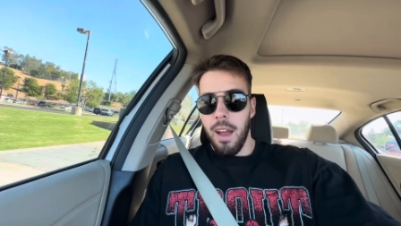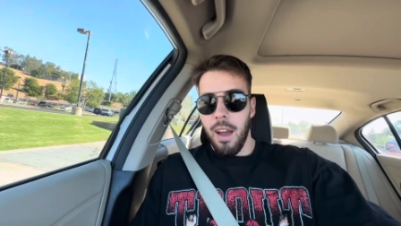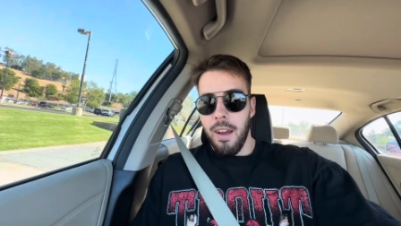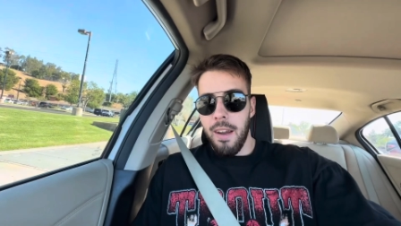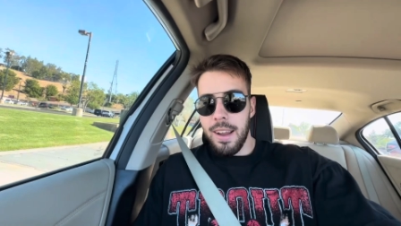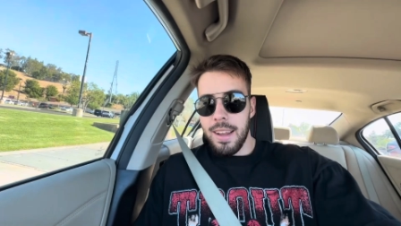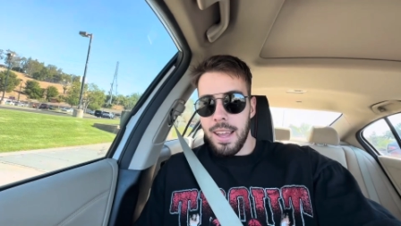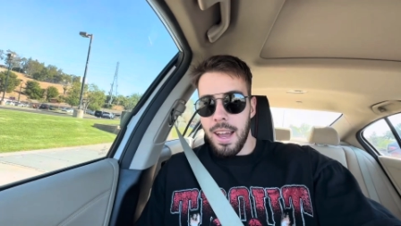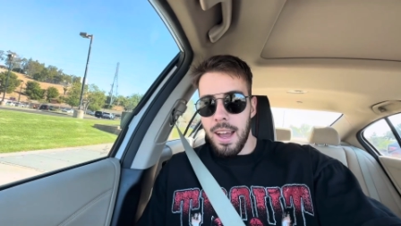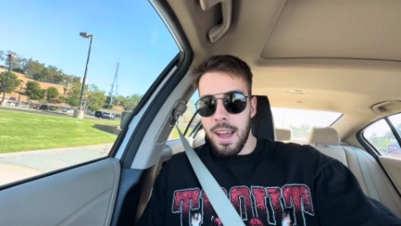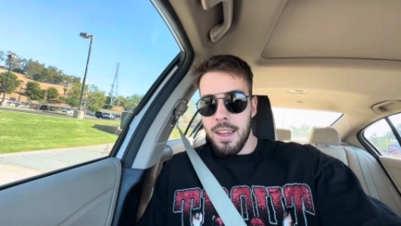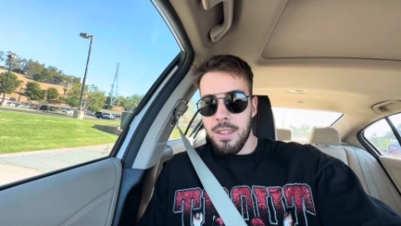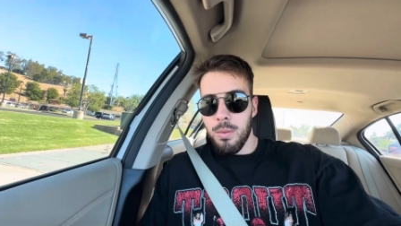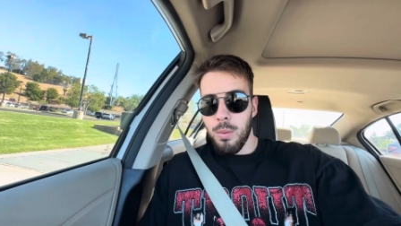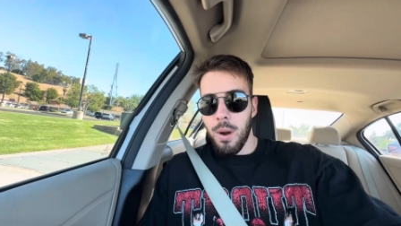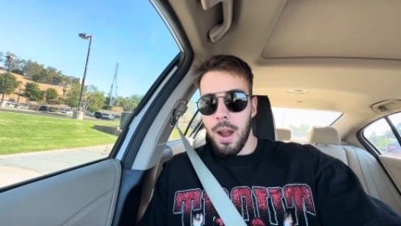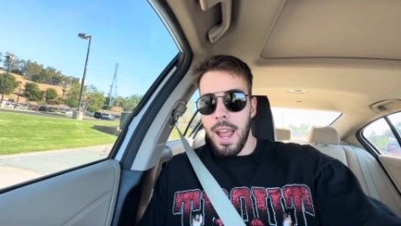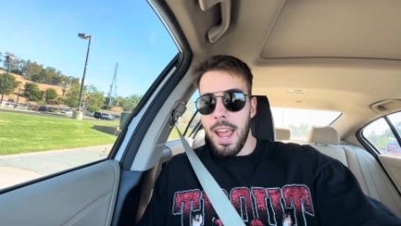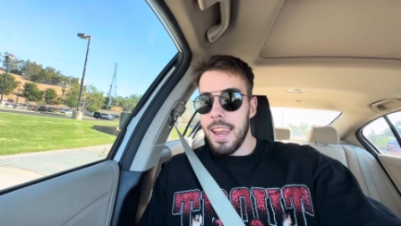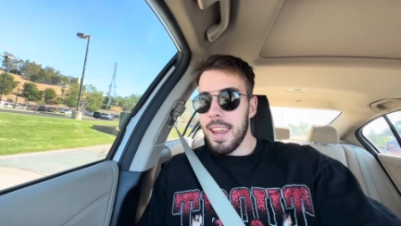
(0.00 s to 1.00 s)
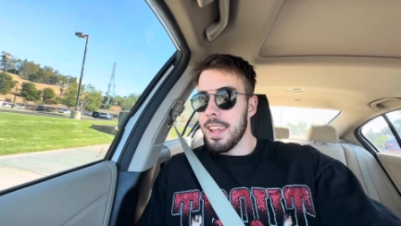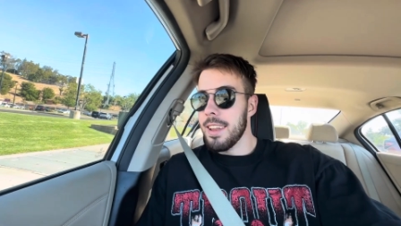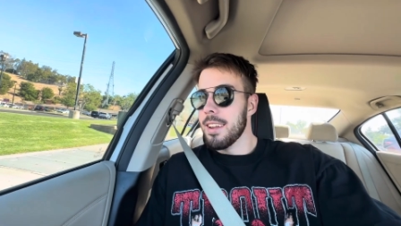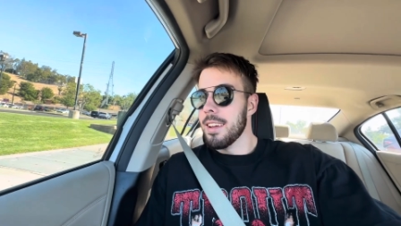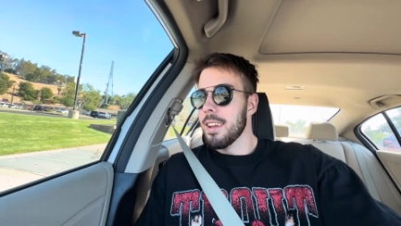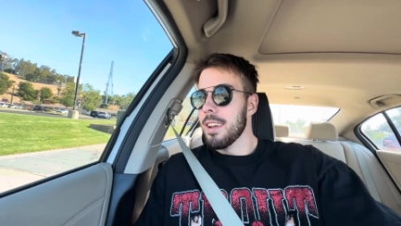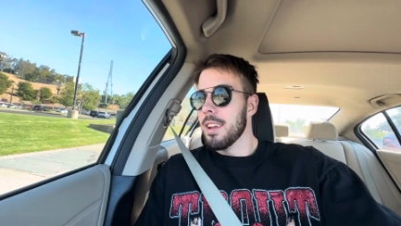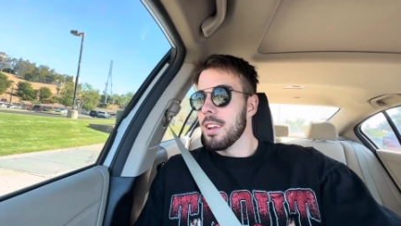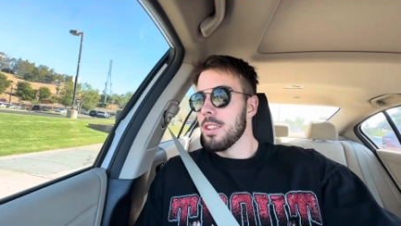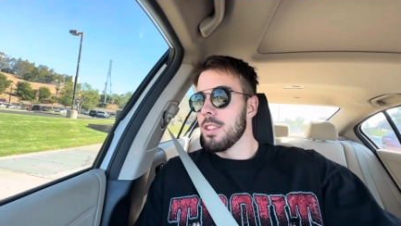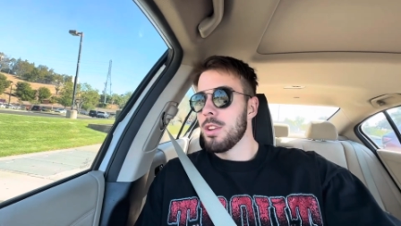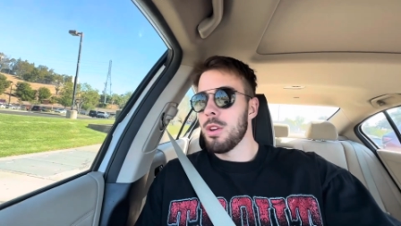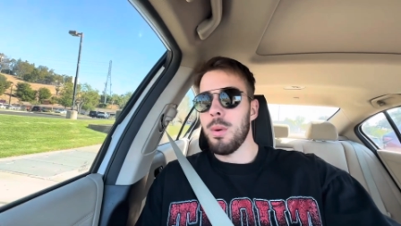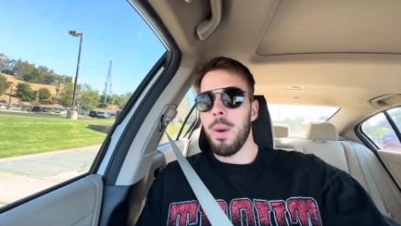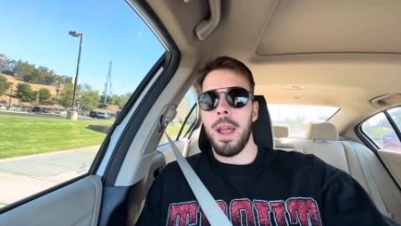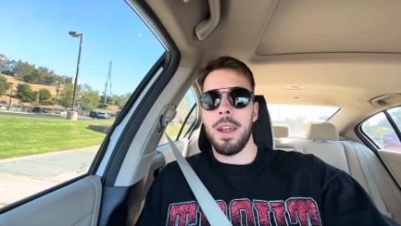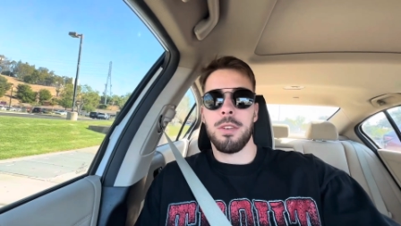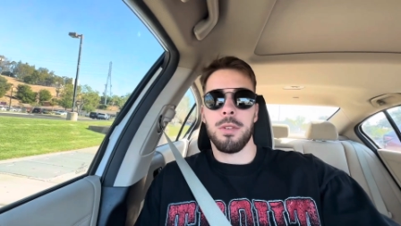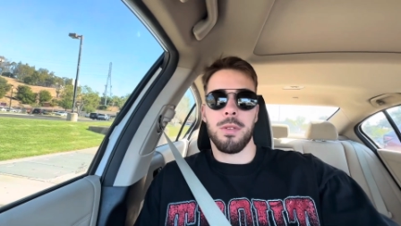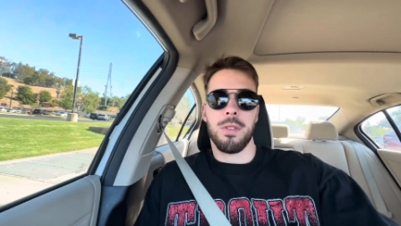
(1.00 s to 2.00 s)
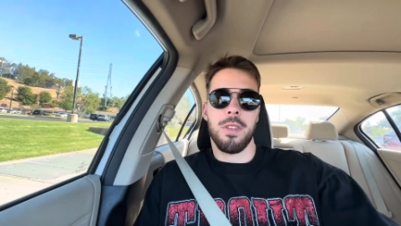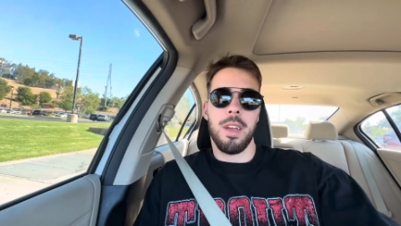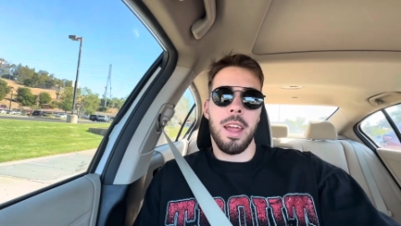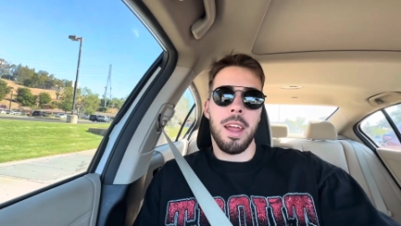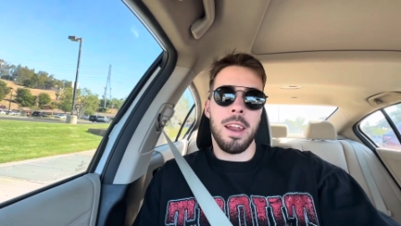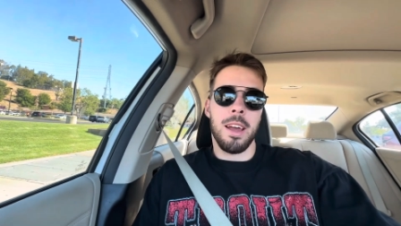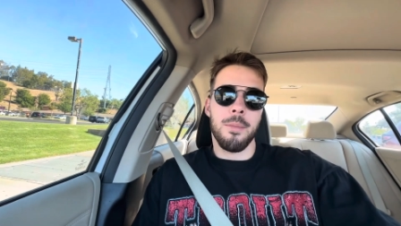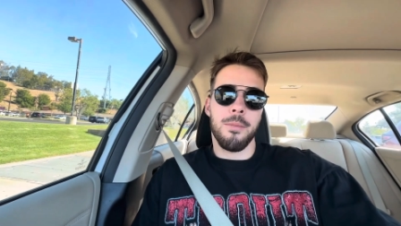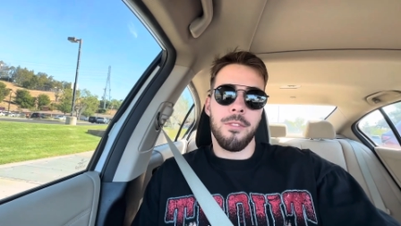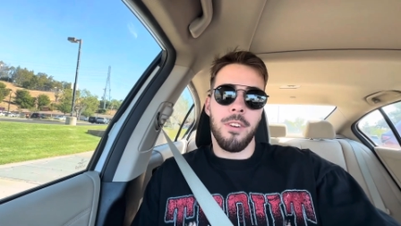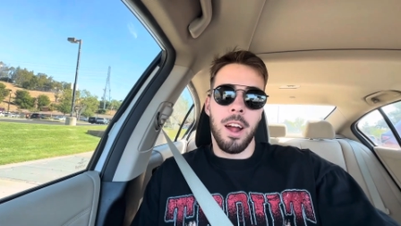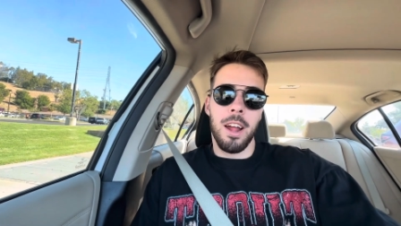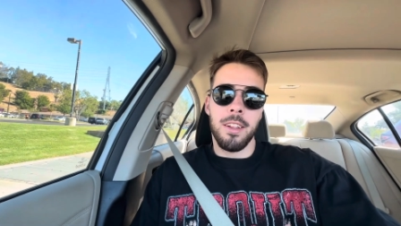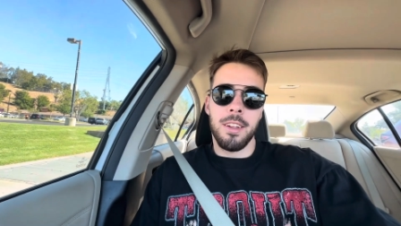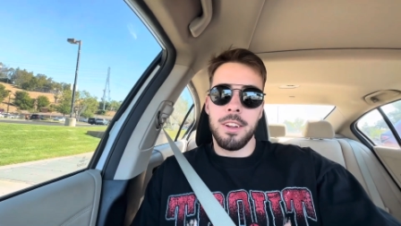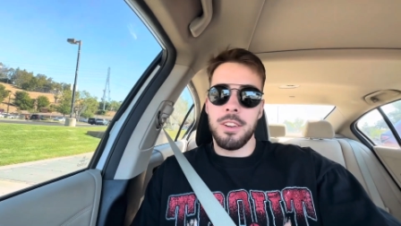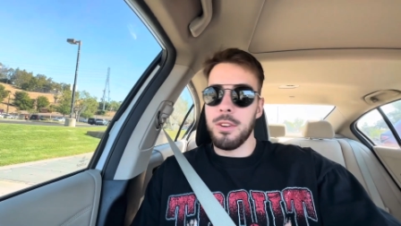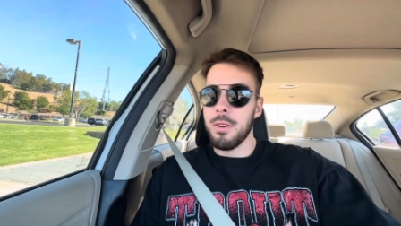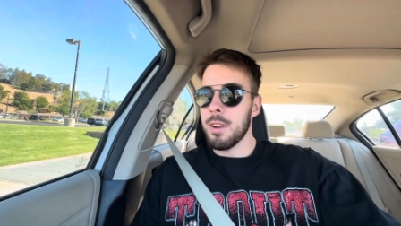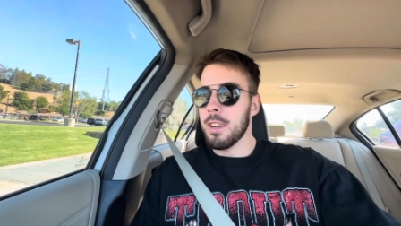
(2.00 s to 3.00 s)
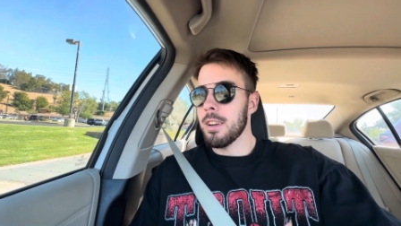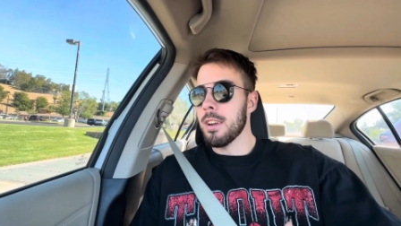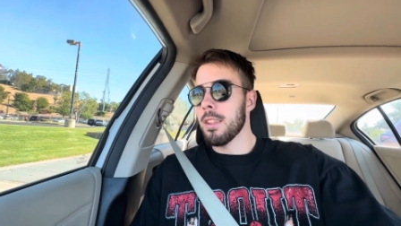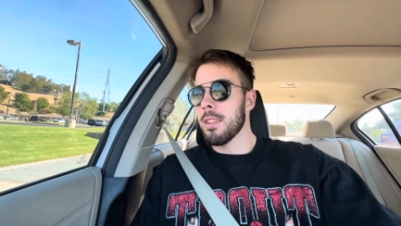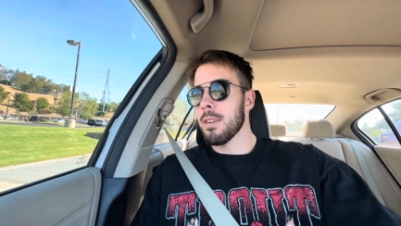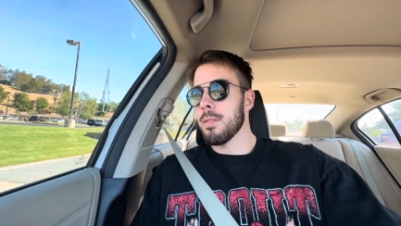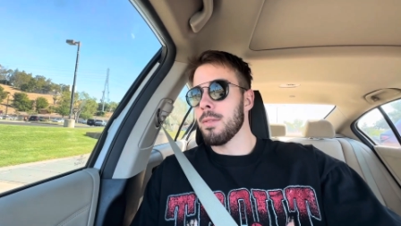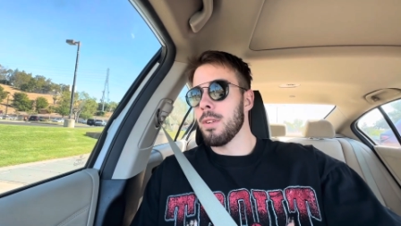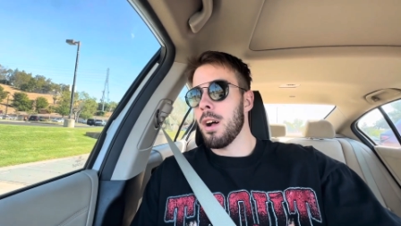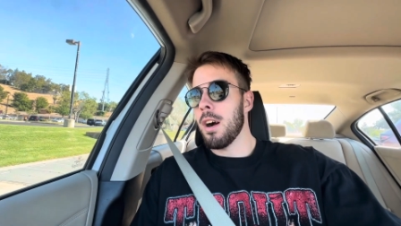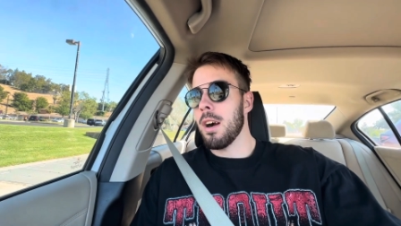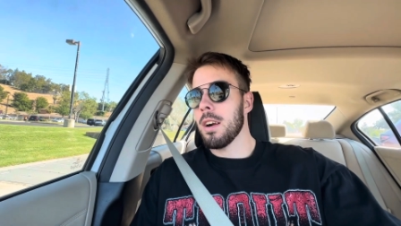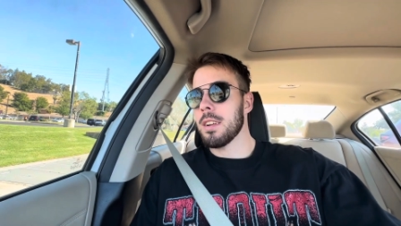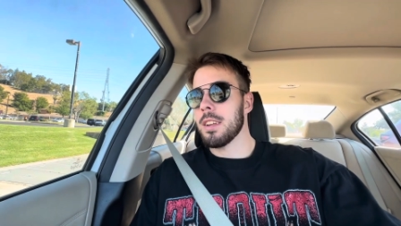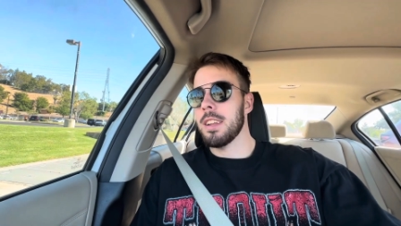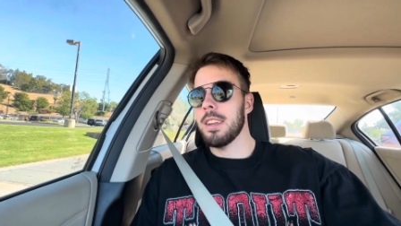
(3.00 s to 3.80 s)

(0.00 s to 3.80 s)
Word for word: Right guys, we're headed to Angel Stadium, finally doing another vlog.